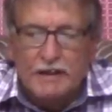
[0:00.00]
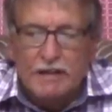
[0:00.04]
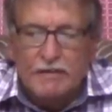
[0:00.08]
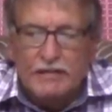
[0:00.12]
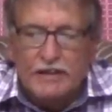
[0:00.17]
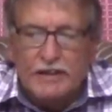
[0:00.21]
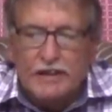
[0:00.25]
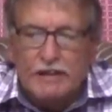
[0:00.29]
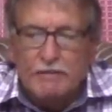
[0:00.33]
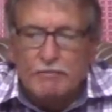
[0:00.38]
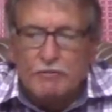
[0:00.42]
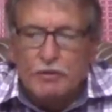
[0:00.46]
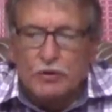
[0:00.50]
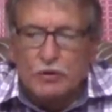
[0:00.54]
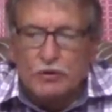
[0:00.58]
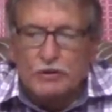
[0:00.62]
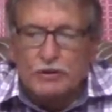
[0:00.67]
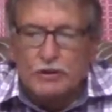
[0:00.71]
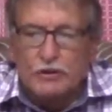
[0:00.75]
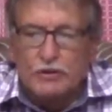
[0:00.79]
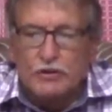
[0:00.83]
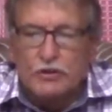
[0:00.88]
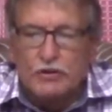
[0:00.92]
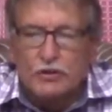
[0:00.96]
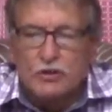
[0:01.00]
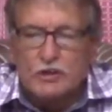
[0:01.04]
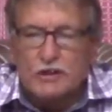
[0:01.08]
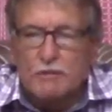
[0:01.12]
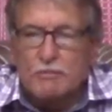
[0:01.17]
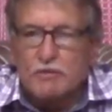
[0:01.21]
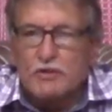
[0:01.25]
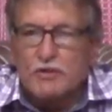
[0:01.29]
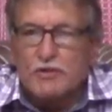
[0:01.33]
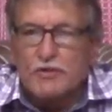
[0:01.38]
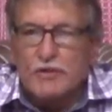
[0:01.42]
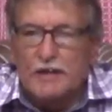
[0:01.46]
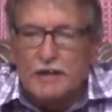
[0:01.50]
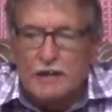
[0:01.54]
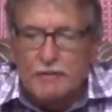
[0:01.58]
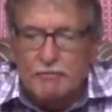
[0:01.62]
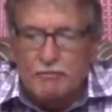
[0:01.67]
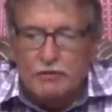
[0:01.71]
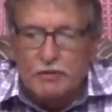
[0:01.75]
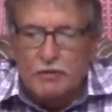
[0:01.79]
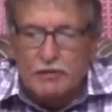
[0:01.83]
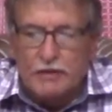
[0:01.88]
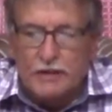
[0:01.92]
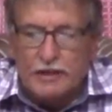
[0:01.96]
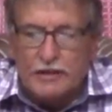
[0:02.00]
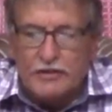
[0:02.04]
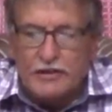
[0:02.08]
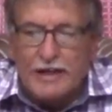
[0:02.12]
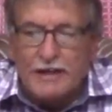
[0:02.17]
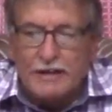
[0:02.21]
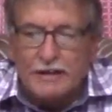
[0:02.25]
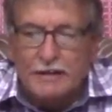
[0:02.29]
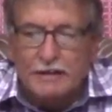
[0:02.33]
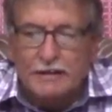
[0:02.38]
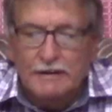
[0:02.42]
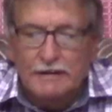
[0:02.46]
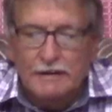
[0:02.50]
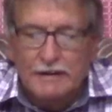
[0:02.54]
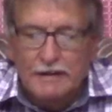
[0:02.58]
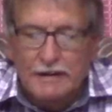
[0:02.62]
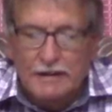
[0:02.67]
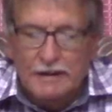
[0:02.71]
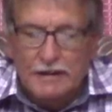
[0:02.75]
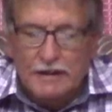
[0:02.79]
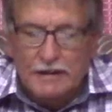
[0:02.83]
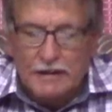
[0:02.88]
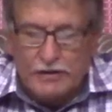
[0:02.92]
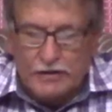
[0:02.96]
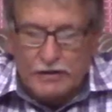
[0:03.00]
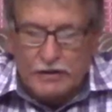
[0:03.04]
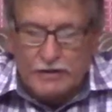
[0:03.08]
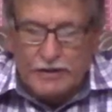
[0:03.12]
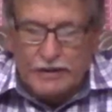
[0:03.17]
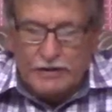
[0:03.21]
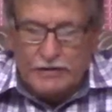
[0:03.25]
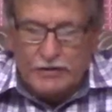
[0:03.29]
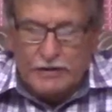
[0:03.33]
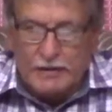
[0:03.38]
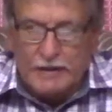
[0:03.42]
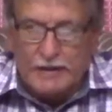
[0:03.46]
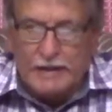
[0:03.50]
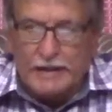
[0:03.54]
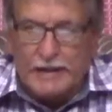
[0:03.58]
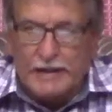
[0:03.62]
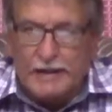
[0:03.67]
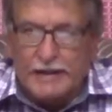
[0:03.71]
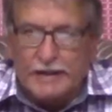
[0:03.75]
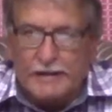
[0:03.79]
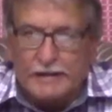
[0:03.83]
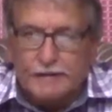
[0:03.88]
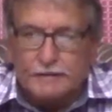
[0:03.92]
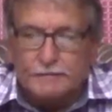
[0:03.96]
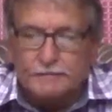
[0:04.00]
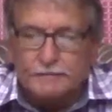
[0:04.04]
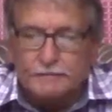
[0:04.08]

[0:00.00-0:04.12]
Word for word: Very important to subscribe to the channel so that you can get